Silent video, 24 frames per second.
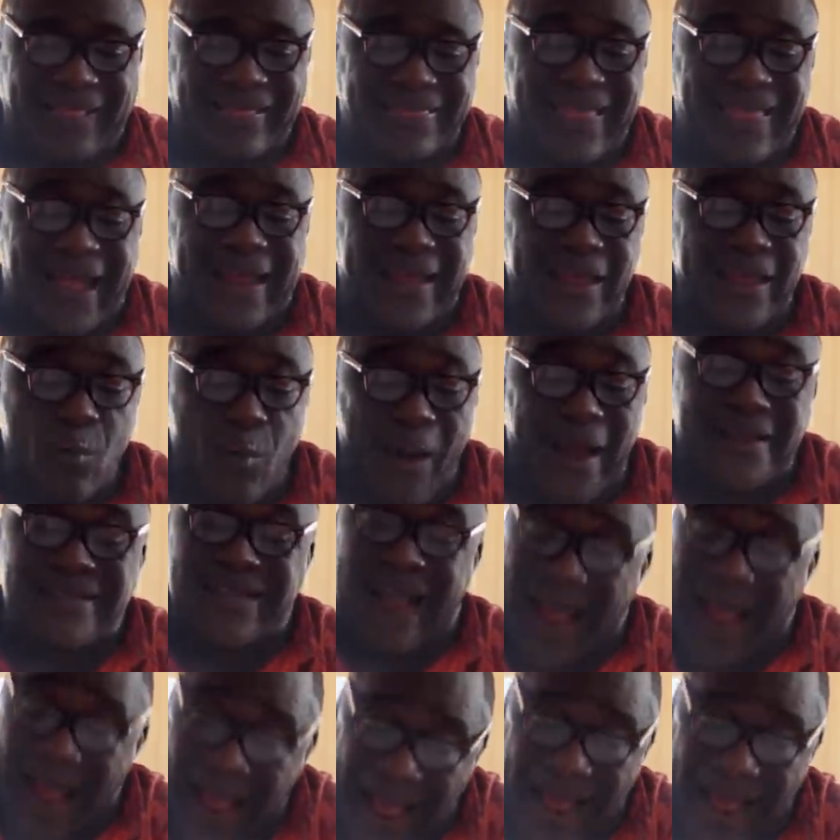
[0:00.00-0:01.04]
that he works
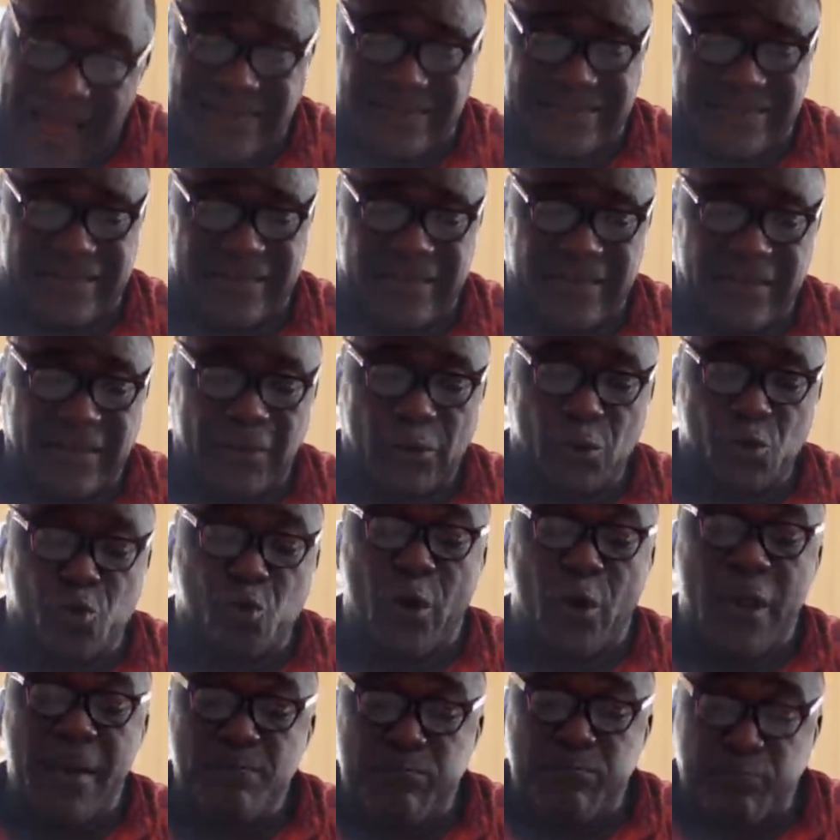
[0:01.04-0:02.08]
hard
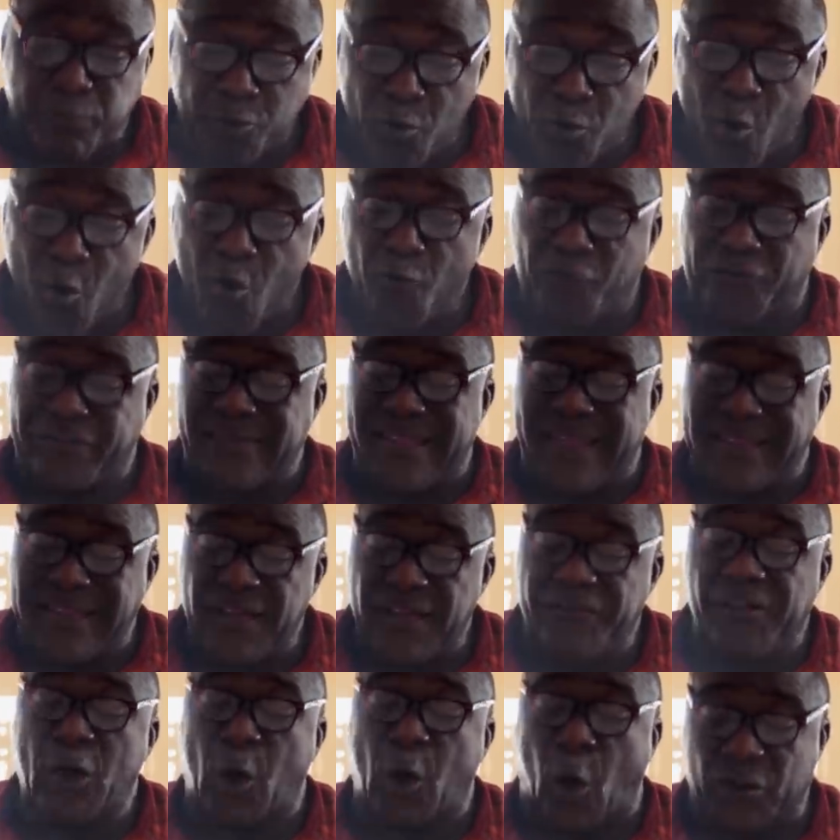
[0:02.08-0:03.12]
to improve the
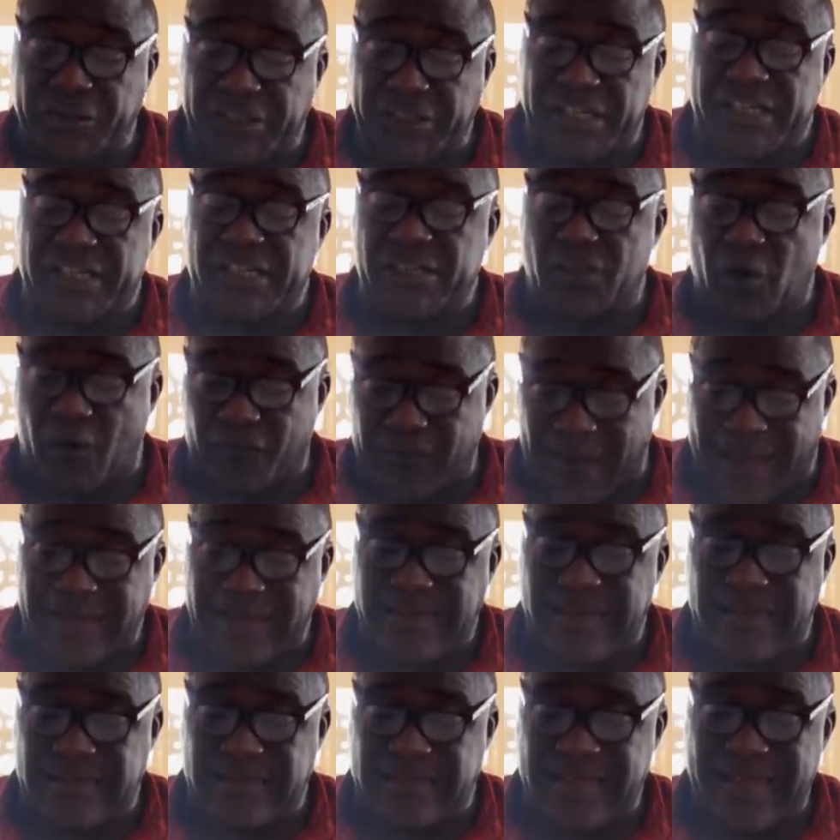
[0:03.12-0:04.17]
living conditions of
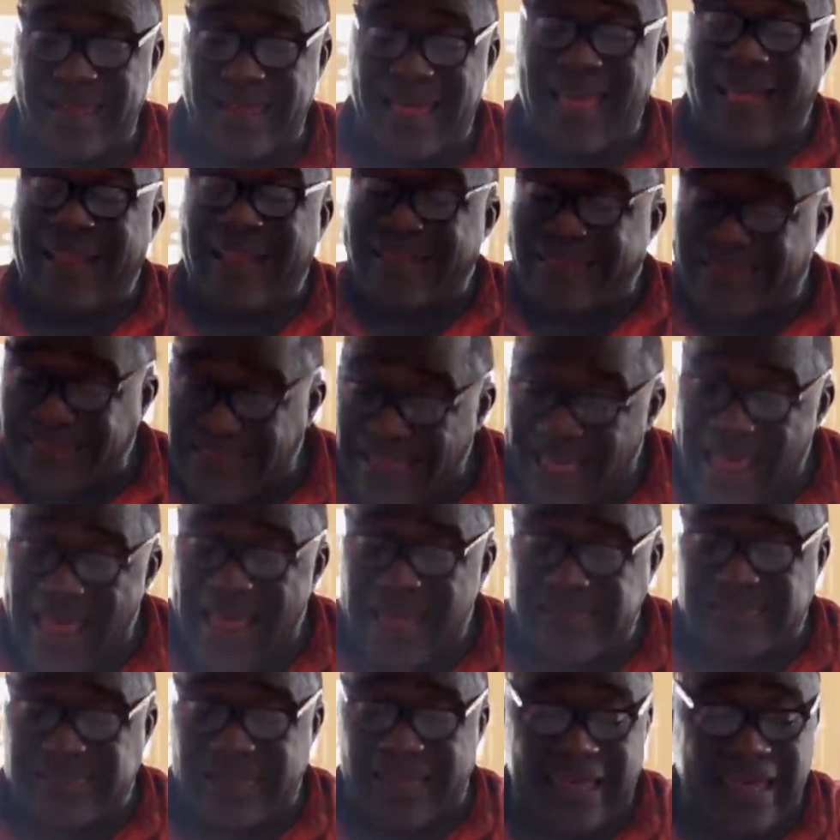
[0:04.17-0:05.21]
Ghanaians,
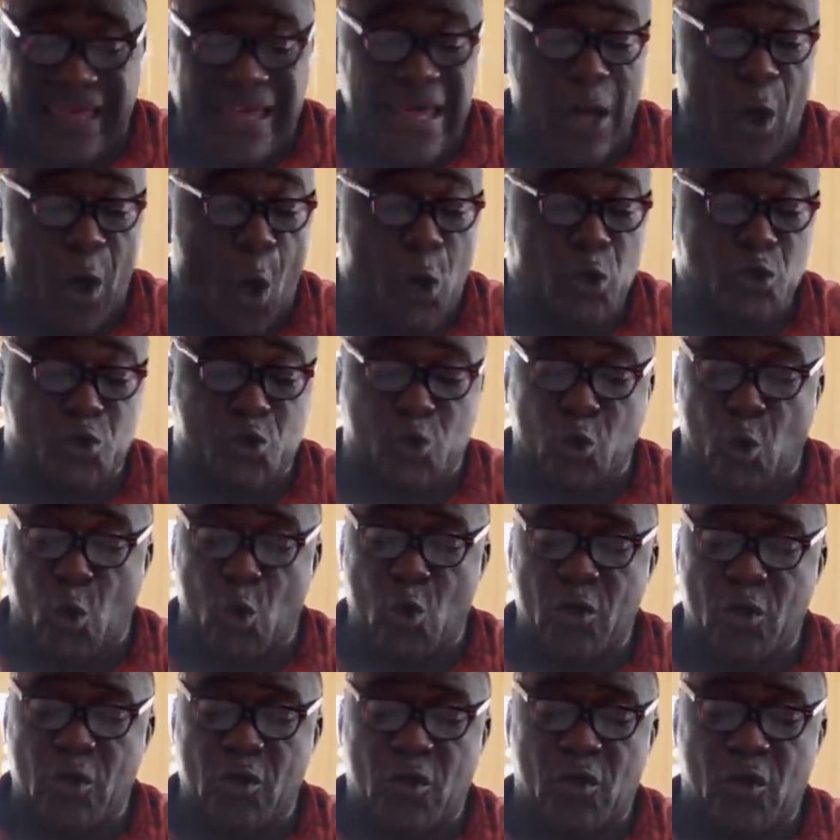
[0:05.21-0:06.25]
lest he
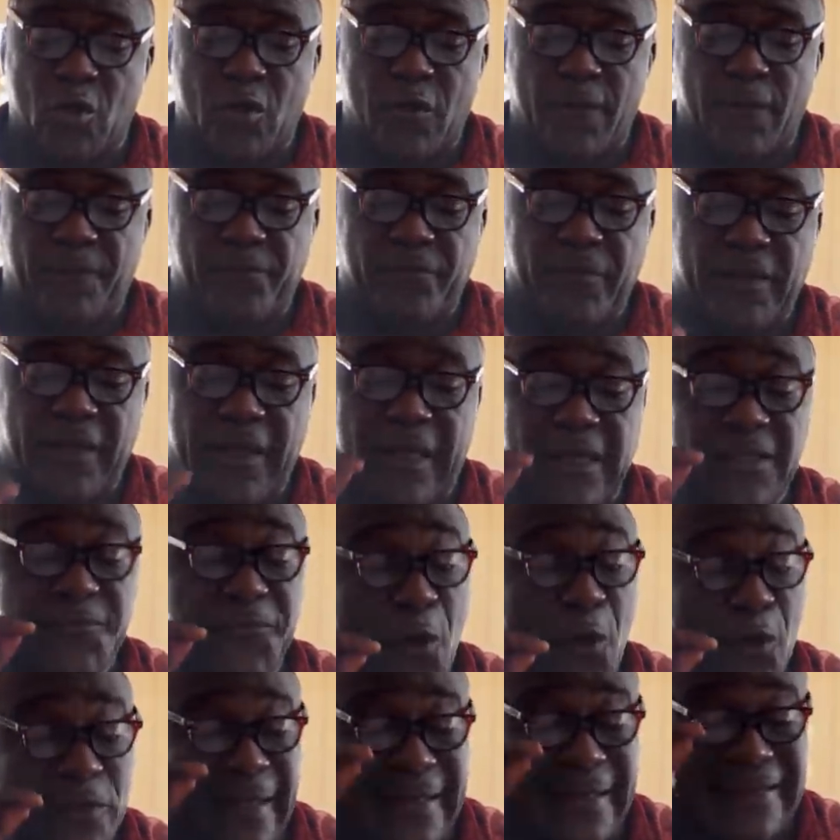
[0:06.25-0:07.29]
also is
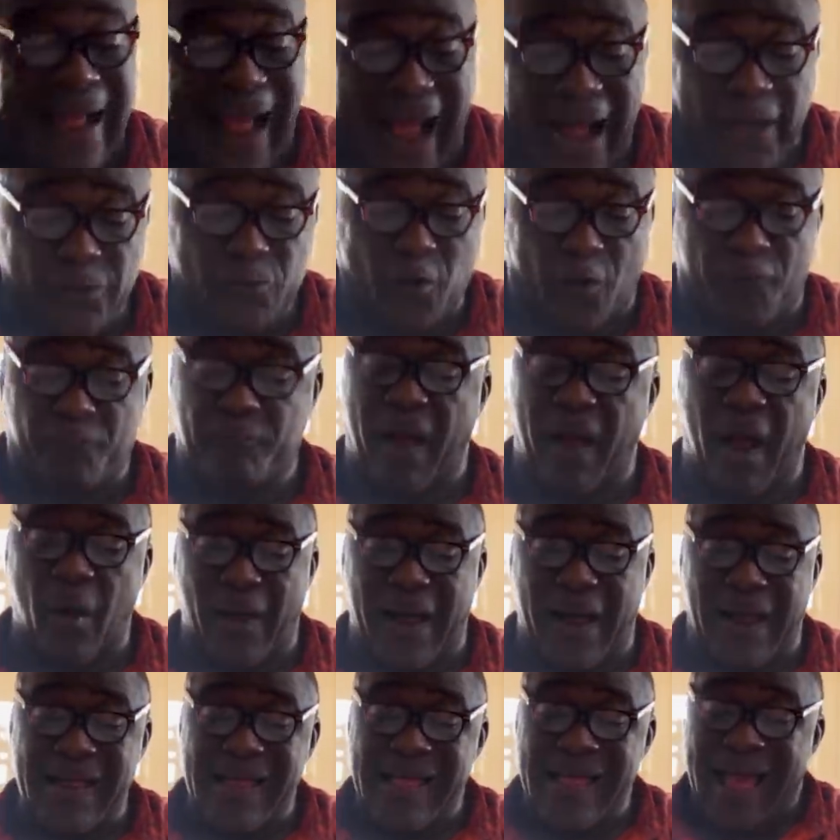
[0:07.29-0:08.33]
voted out of
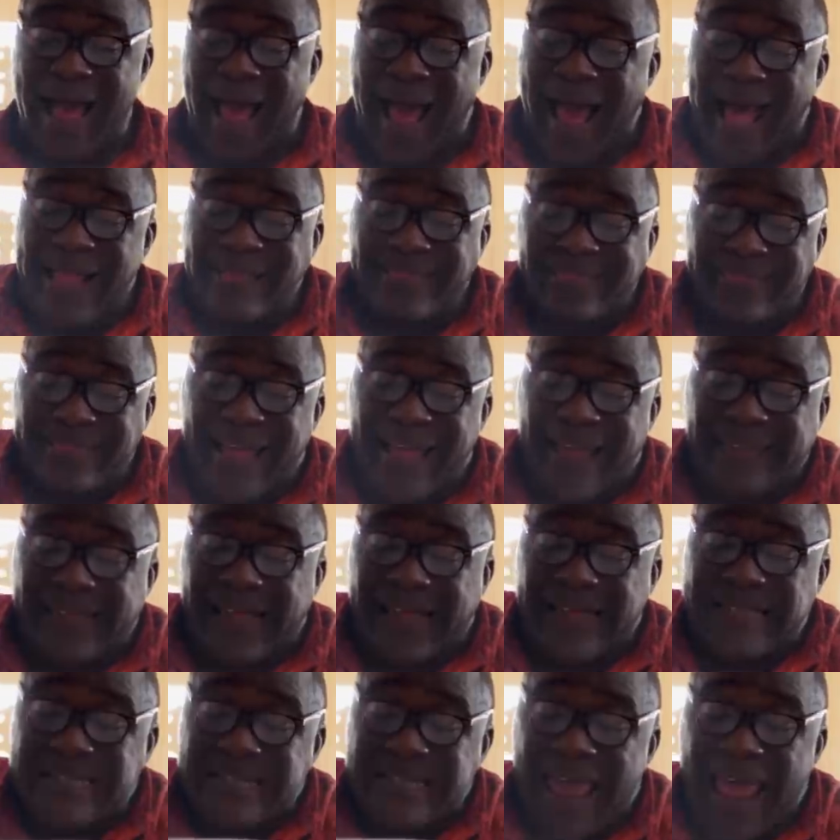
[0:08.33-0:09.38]
power under
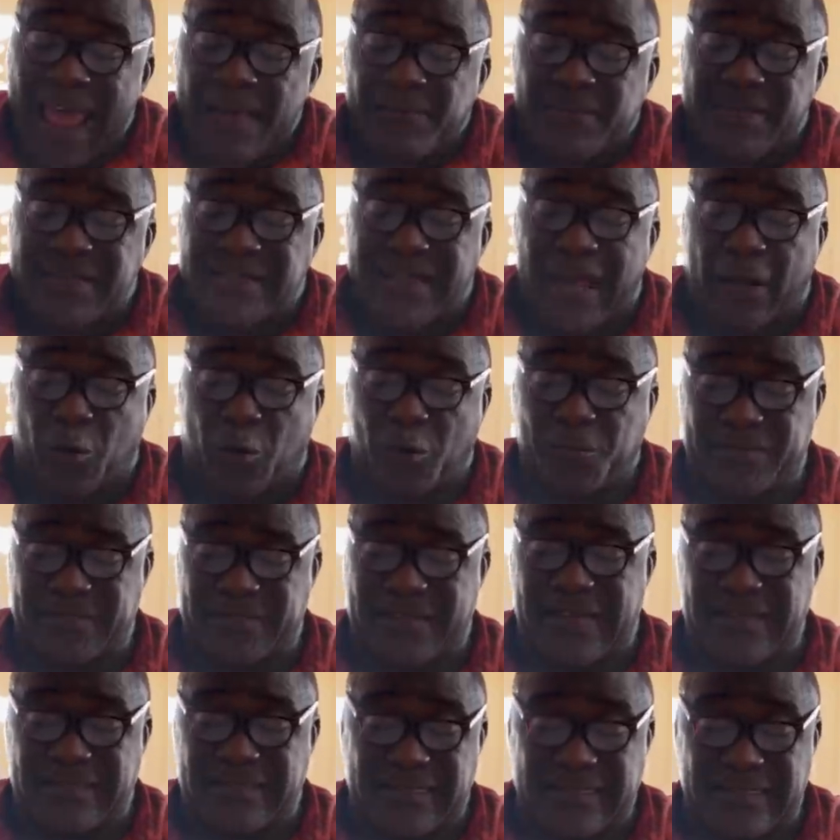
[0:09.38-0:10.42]
the same
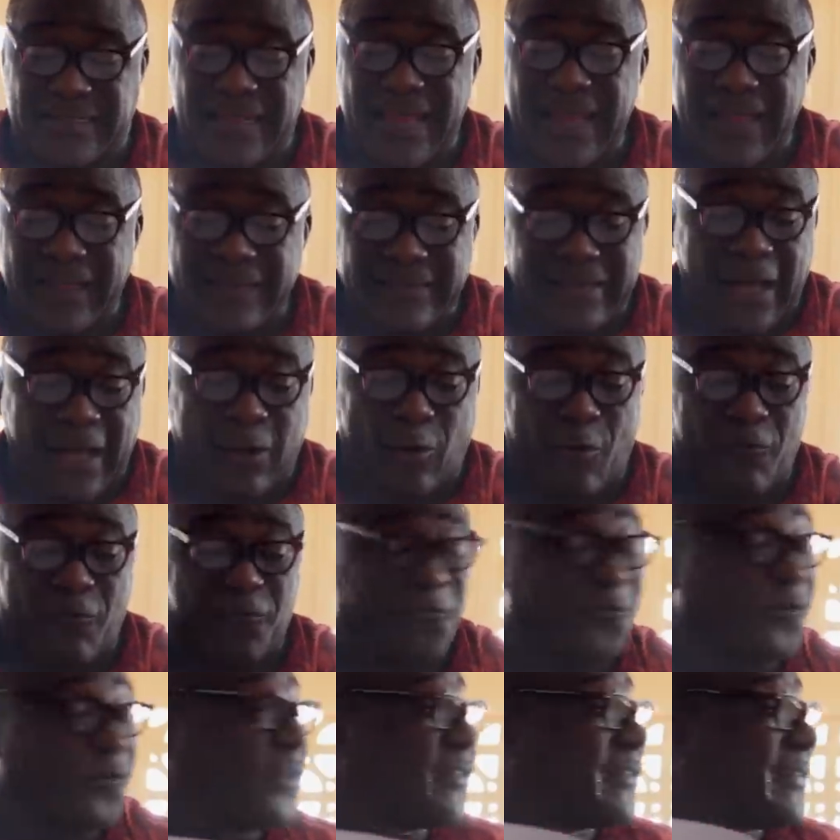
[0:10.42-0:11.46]
circumstances that
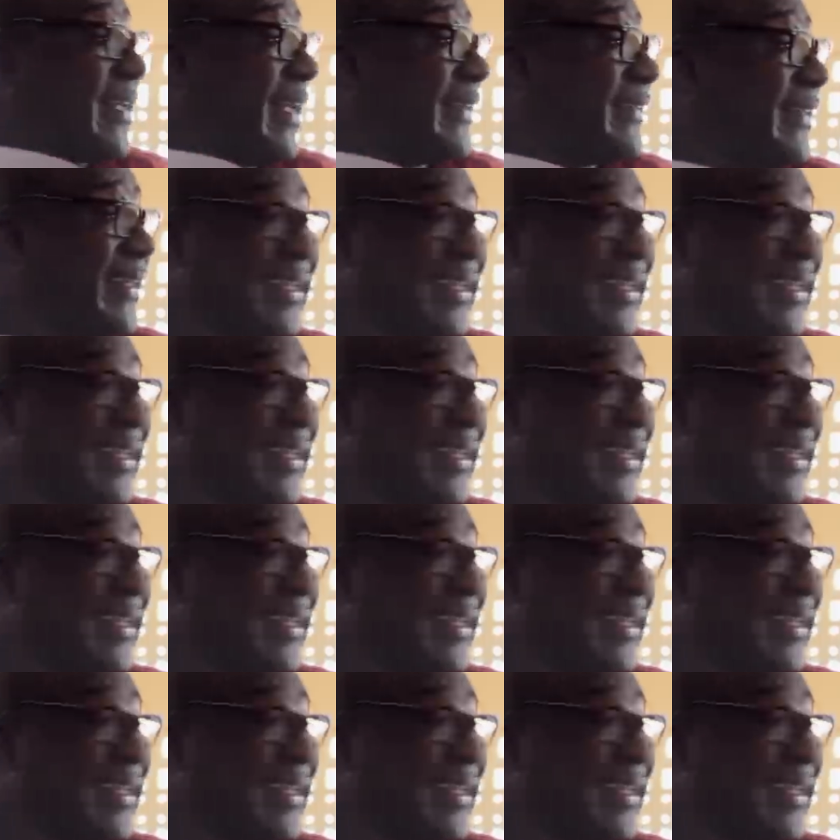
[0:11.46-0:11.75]
confronted